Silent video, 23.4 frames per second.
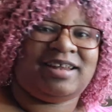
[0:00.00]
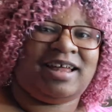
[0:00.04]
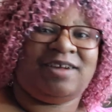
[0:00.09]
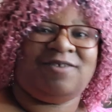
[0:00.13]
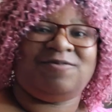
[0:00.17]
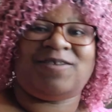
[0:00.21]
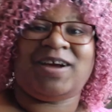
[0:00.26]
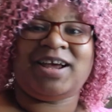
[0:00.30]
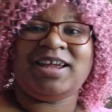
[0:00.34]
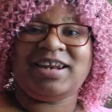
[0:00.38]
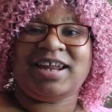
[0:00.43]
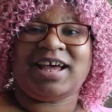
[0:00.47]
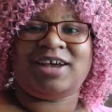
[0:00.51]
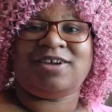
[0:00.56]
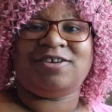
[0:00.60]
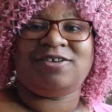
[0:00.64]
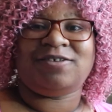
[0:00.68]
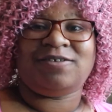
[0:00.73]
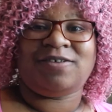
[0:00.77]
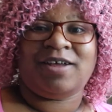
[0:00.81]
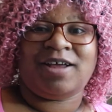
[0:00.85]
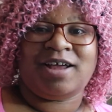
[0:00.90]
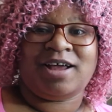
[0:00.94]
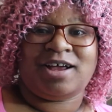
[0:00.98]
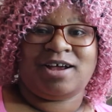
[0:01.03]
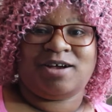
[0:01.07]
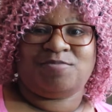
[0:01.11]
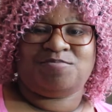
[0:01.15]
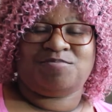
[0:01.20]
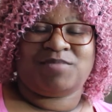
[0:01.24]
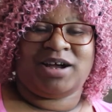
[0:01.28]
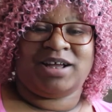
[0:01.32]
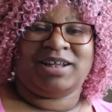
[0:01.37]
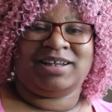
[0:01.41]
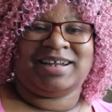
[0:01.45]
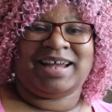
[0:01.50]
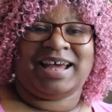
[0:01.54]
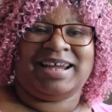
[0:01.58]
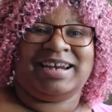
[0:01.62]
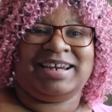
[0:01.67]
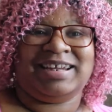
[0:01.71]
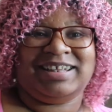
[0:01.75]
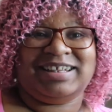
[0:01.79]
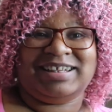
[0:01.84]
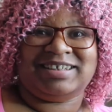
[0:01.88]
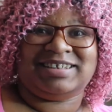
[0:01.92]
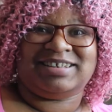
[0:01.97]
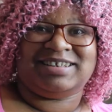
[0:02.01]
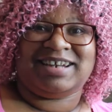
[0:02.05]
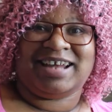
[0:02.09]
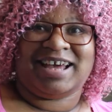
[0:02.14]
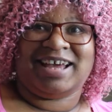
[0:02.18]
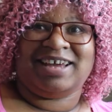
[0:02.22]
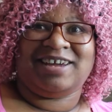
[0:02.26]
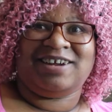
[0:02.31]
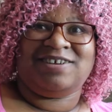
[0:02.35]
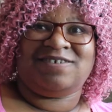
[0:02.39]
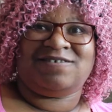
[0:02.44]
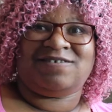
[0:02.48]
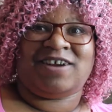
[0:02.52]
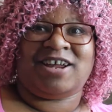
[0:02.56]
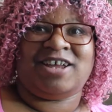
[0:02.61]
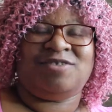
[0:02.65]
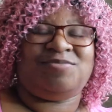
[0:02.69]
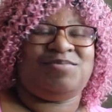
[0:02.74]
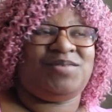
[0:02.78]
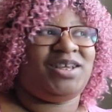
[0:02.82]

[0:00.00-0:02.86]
Like right now, you my lighting is not great